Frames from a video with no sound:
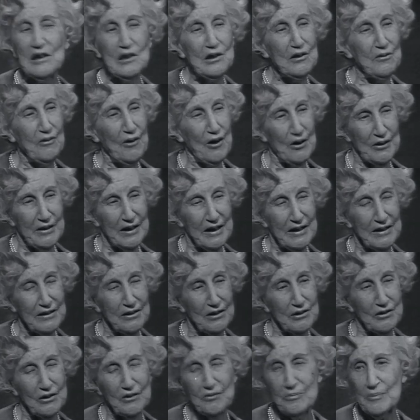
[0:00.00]
the Guild of Honor.
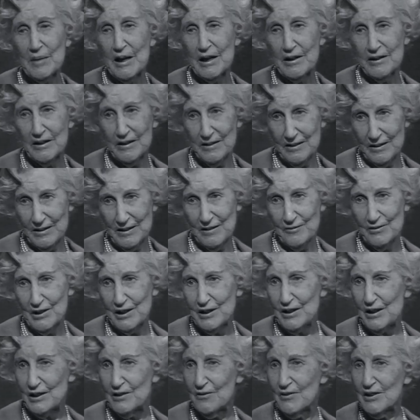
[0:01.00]
I don't know if Mary
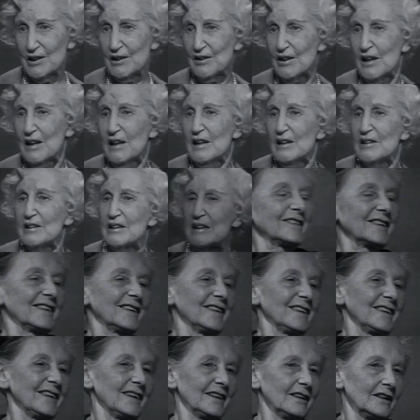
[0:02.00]
ever heard of it. remember it.
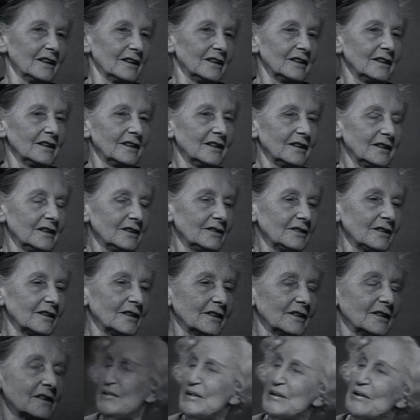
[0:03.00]
Guild of Honor. If yes. you
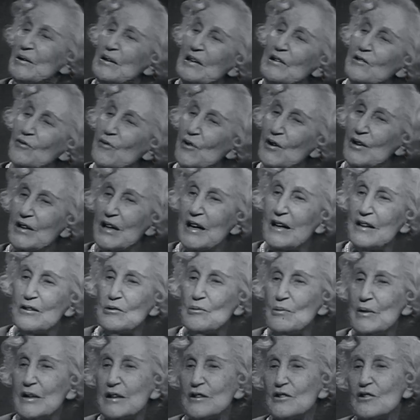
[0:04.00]
joined the Guild of Honor,
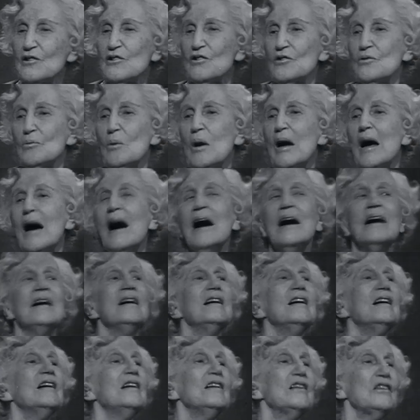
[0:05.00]
you had to
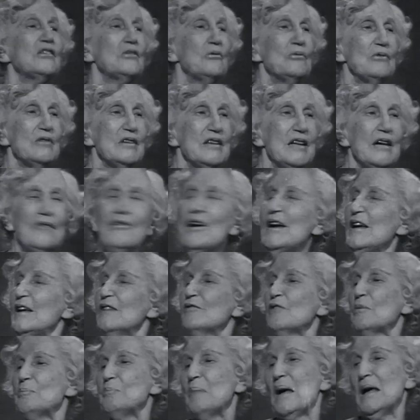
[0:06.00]
swear that you would never
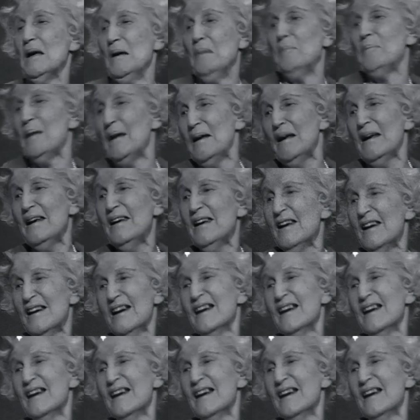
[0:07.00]
have a baby